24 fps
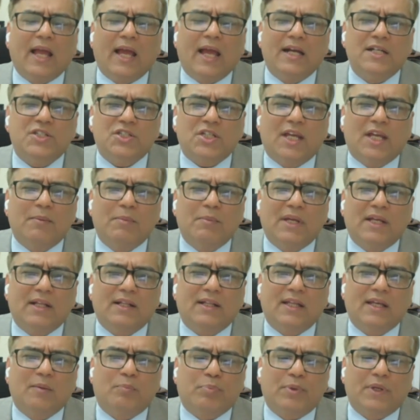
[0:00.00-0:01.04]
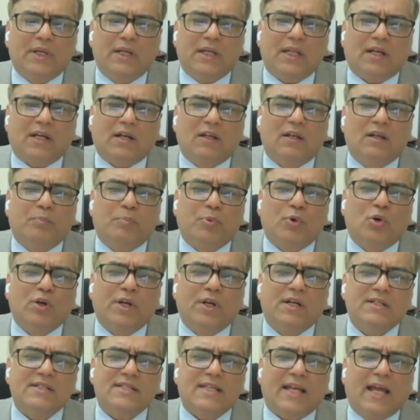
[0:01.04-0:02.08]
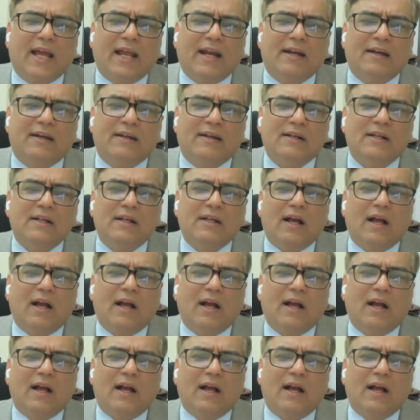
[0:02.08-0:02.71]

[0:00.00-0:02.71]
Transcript: and shaming the political opponents and